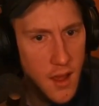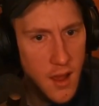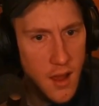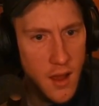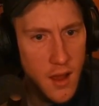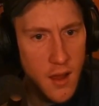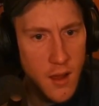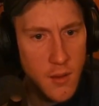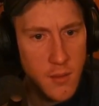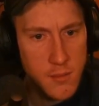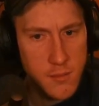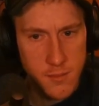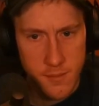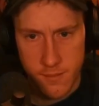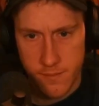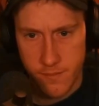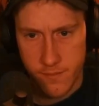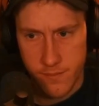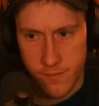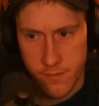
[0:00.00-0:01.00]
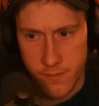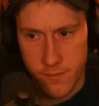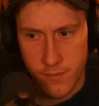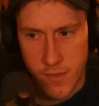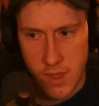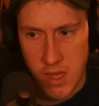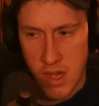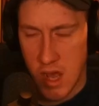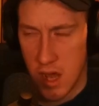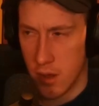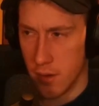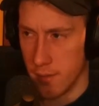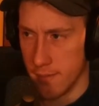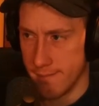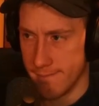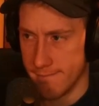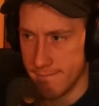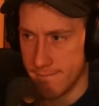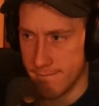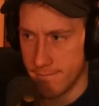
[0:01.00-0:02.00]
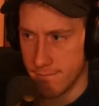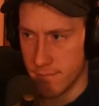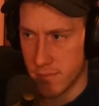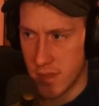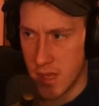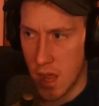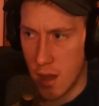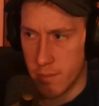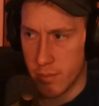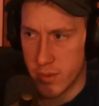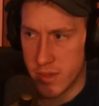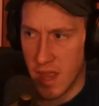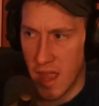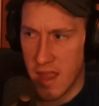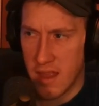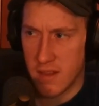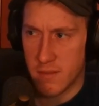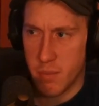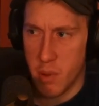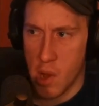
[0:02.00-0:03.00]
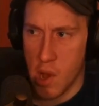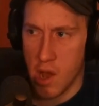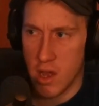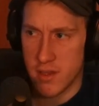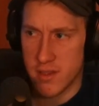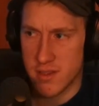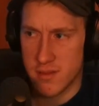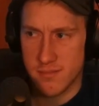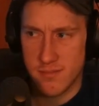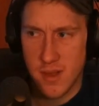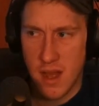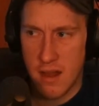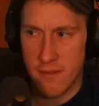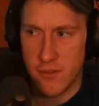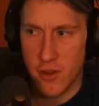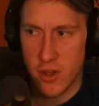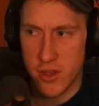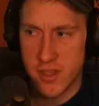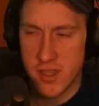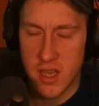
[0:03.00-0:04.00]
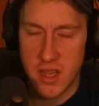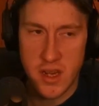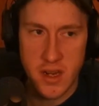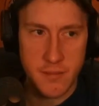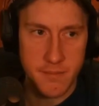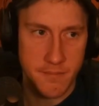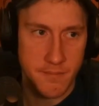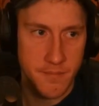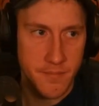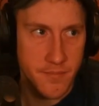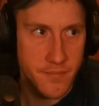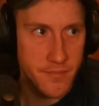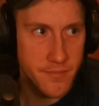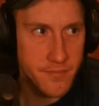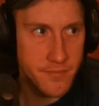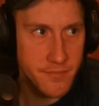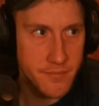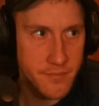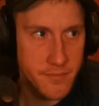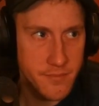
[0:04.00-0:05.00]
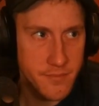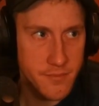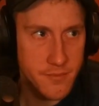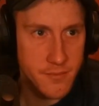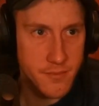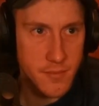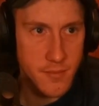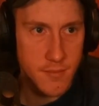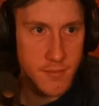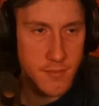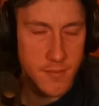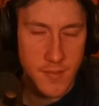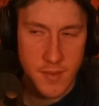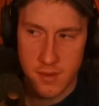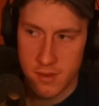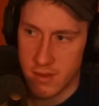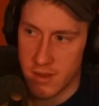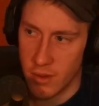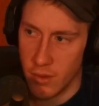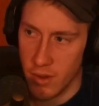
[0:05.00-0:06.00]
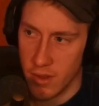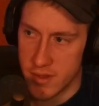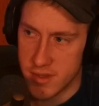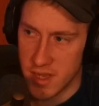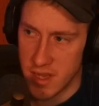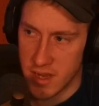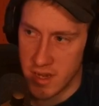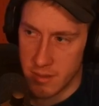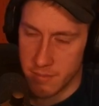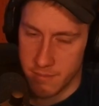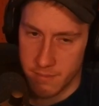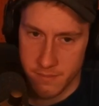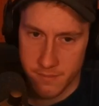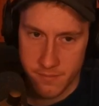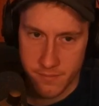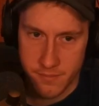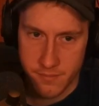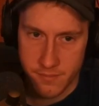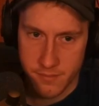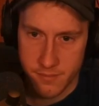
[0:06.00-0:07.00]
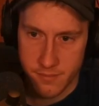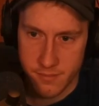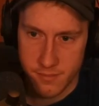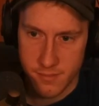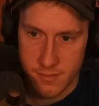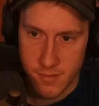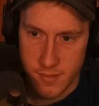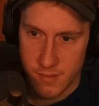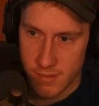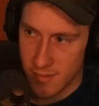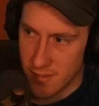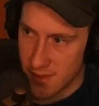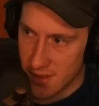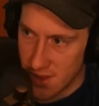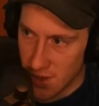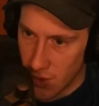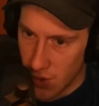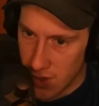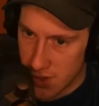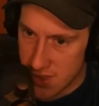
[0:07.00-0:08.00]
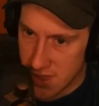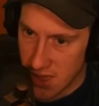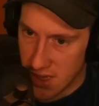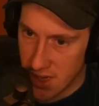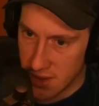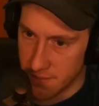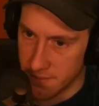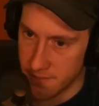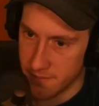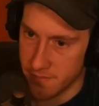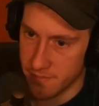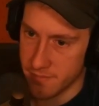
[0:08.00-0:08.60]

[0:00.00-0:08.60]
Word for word: Um, you know, a couple days pass. I've not seen him. Still not seen him. Still not seen him.